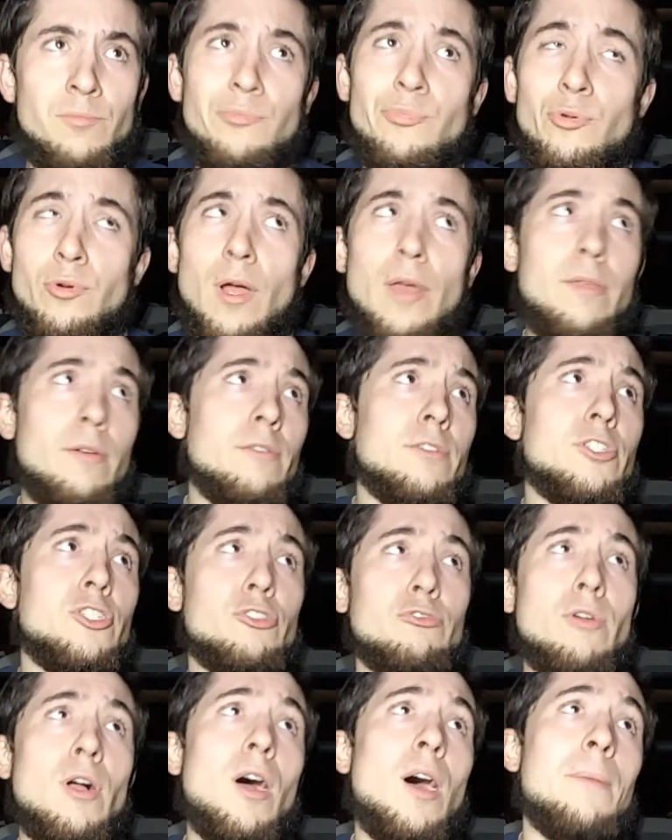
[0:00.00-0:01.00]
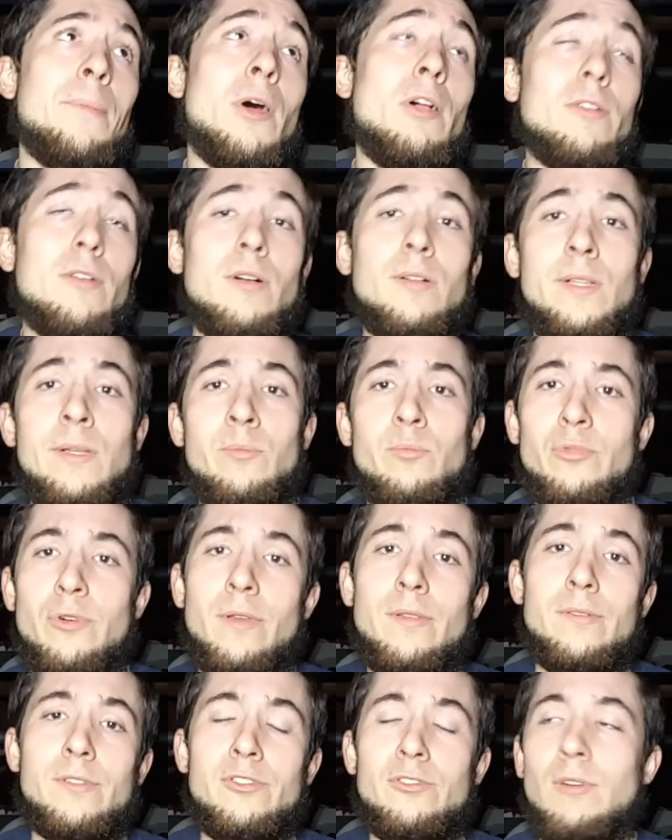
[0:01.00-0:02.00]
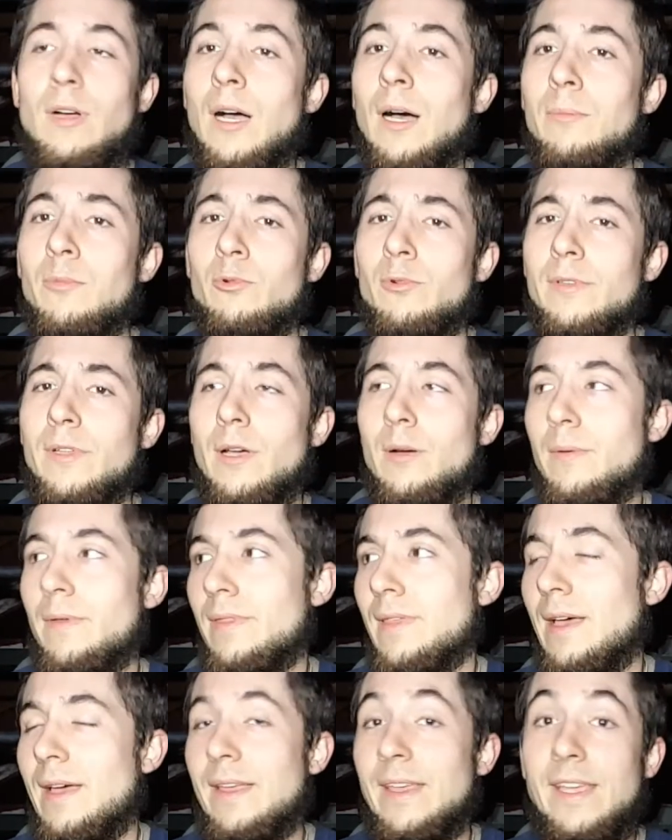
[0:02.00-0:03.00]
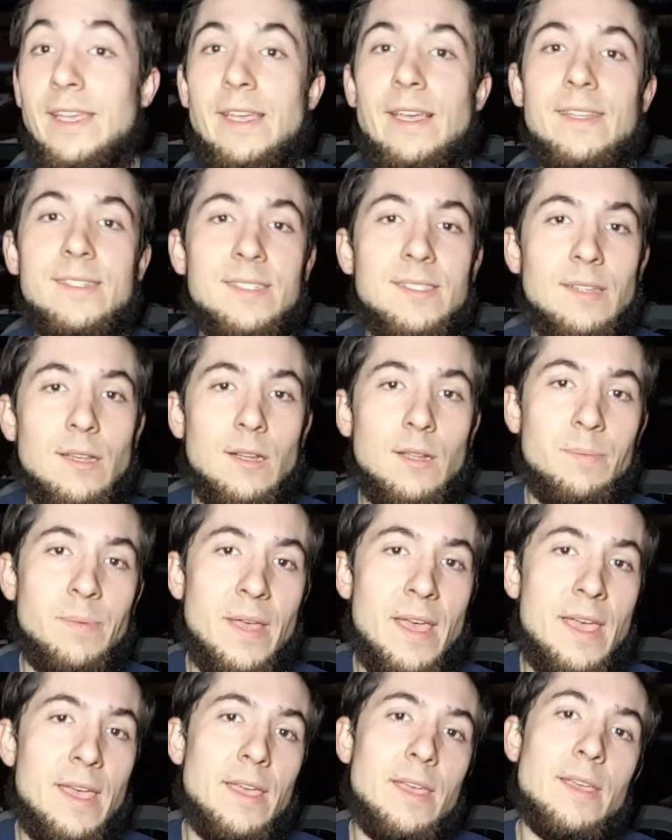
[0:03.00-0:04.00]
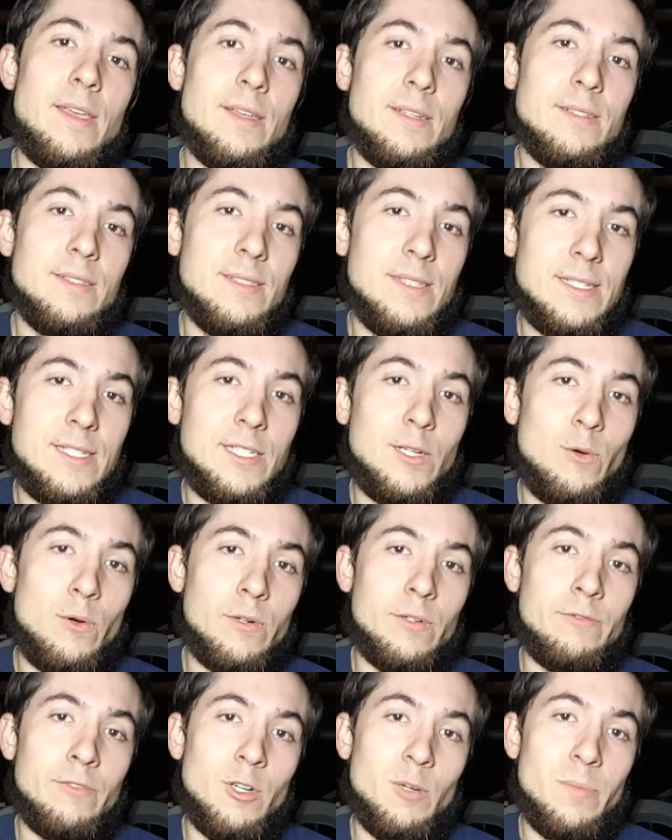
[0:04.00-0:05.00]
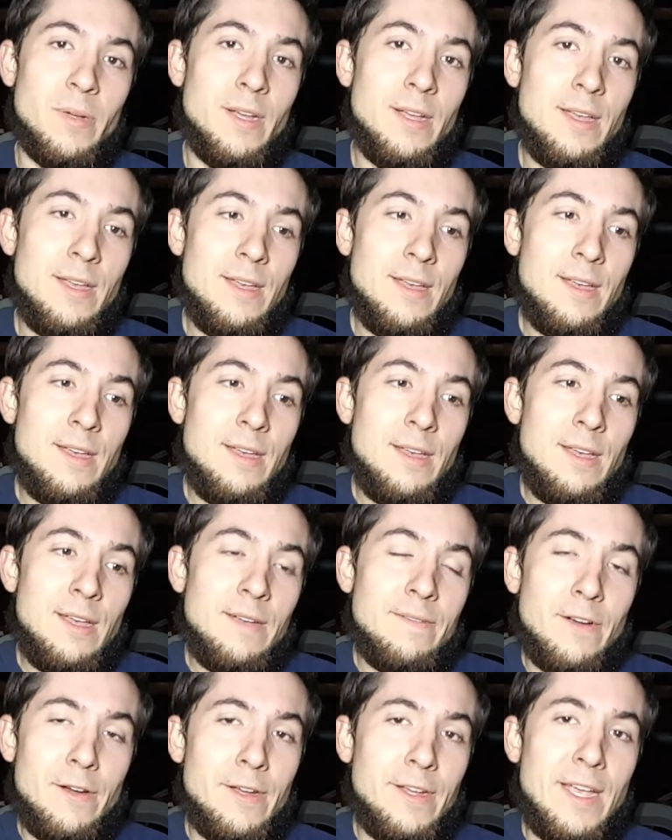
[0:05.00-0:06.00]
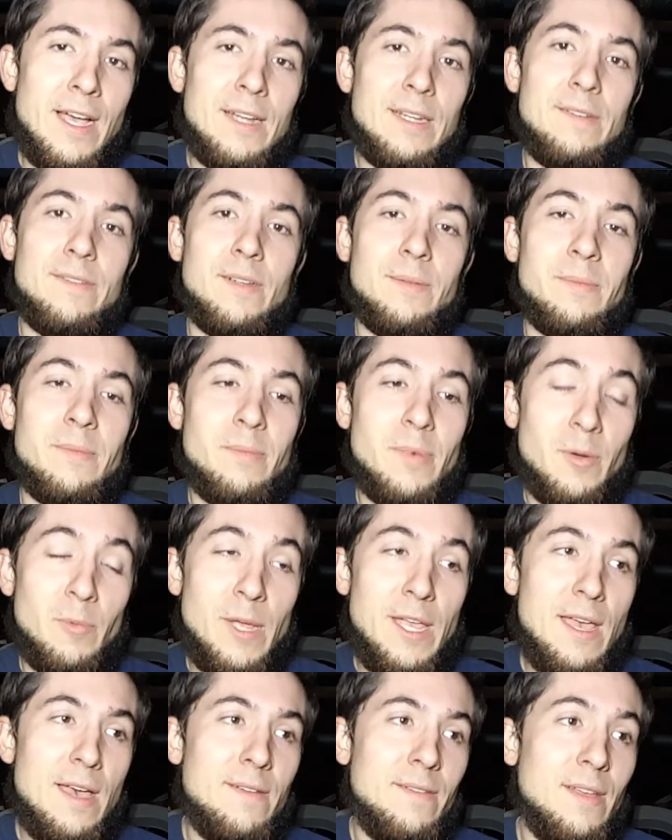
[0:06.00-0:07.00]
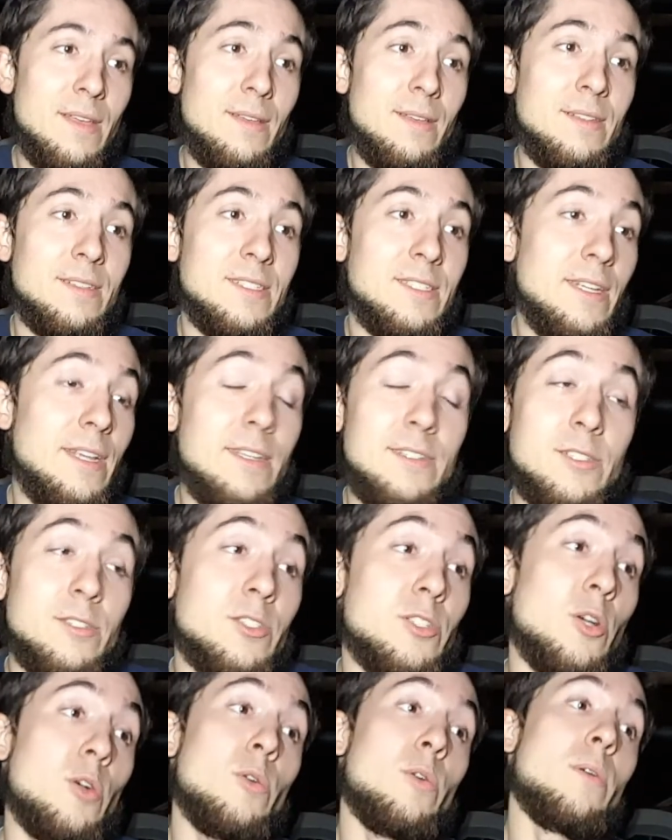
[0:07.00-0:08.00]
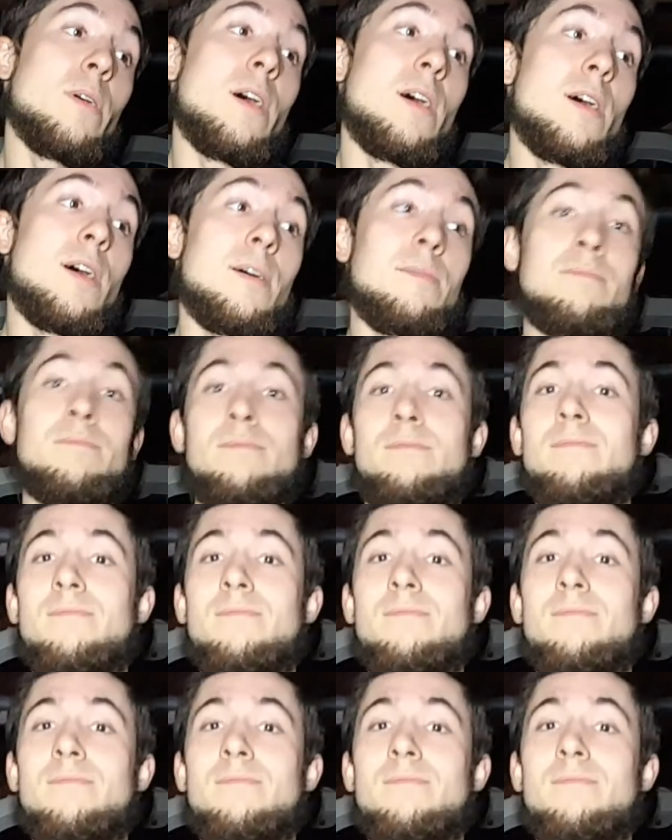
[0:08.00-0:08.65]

Brother Schramm, I'll call him Brother Schramm, we'll go with that. He has set up a Discord group. Very kind of him. But we have it, yes, so